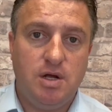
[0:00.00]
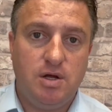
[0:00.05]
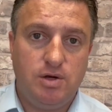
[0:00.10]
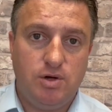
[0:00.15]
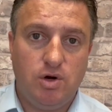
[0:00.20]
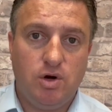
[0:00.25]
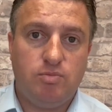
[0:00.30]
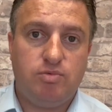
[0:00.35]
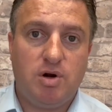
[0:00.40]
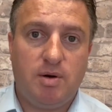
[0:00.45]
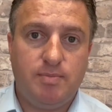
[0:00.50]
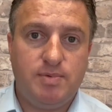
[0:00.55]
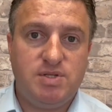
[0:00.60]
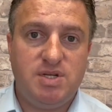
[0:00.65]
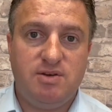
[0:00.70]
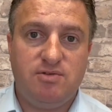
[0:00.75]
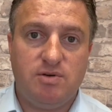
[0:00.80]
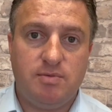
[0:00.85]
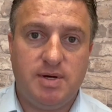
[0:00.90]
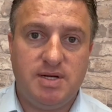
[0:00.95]
your
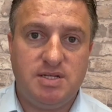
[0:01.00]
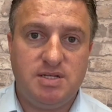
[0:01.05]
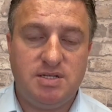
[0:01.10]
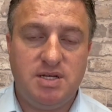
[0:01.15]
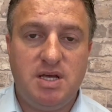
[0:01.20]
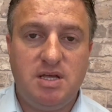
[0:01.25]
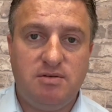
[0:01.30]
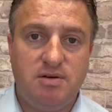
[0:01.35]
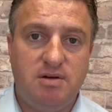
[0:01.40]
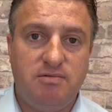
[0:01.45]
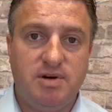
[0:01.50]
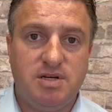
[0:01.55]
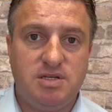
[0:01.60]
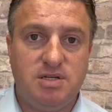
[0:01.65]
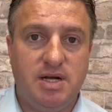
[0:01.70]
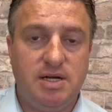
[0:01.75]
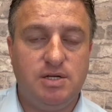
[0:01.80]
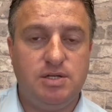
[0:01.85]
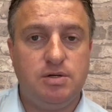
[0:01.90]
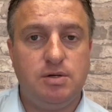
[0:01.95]
property from a C3
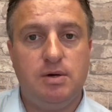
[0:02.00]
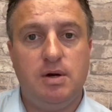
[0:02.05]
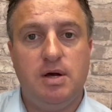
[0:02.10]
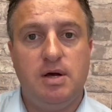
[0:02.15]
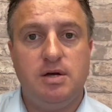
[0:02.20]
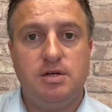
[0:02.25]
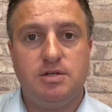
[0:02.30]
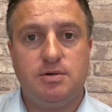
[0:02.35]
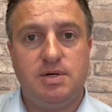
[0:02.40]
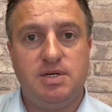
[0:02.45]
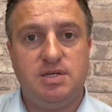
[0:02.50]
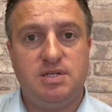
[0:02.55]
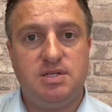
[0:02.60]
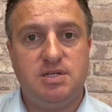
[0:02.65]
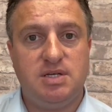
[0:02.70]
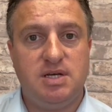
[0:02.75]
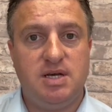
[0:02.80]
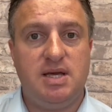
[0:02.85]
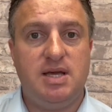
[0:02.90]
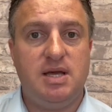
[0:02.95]
residential to a
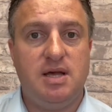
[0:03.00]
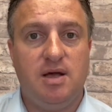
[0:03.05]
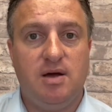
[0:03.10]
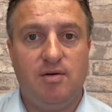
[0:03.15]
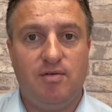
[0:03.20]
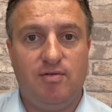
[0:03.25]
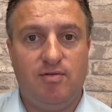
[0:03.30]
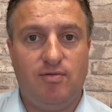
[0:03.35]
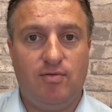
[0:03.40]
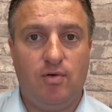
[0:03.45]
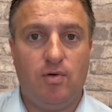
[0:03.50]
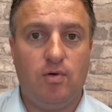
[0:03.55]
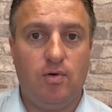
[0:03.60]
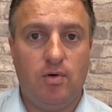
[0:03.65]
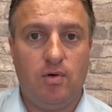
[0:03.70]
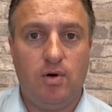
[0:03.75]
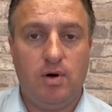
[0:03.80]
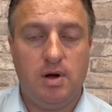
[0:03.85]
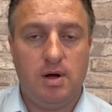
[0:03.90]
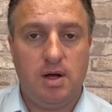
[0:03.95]

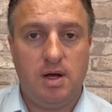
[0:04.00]
C4